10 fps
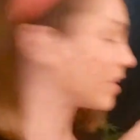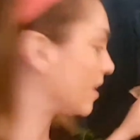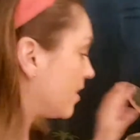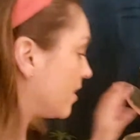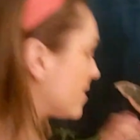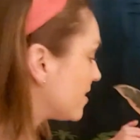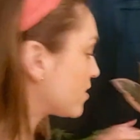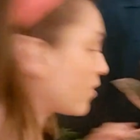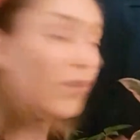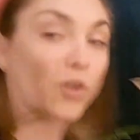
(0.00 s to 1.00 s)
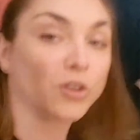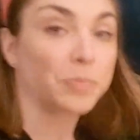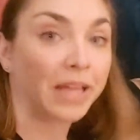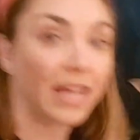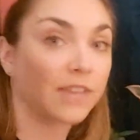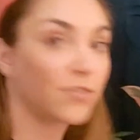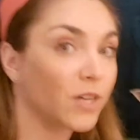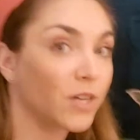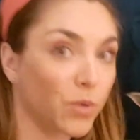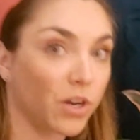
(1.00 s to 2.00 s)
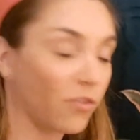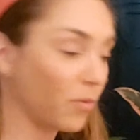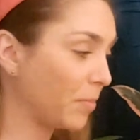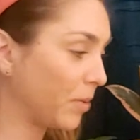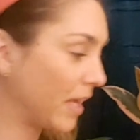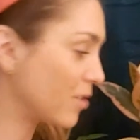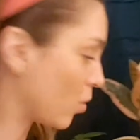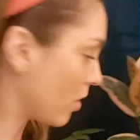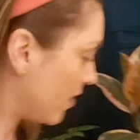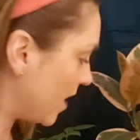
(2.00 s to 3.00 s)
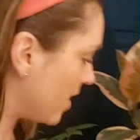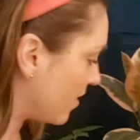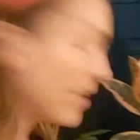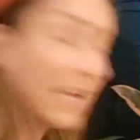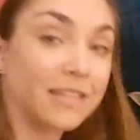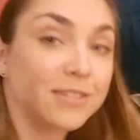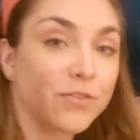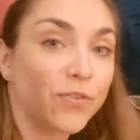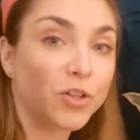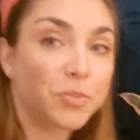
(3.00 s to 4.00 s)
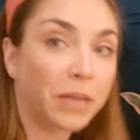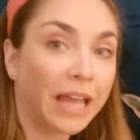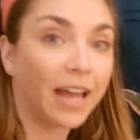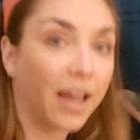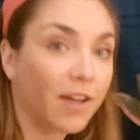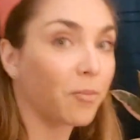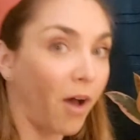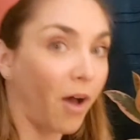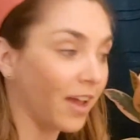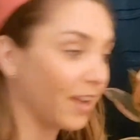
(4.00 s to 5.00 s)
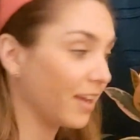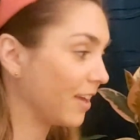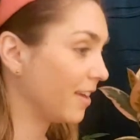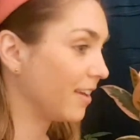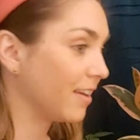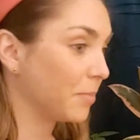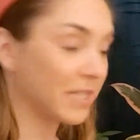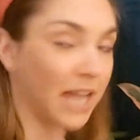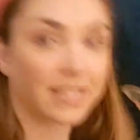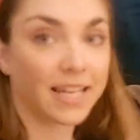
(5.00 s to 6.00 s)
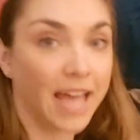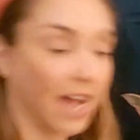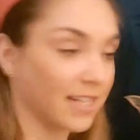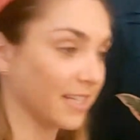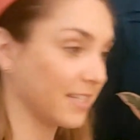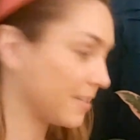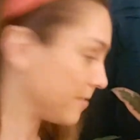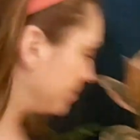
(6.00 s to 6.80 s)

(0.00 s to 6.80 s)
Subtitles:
This is the first plant. If you guys were here for my plant tour video, this is the first plant I ever bought, besides a cactus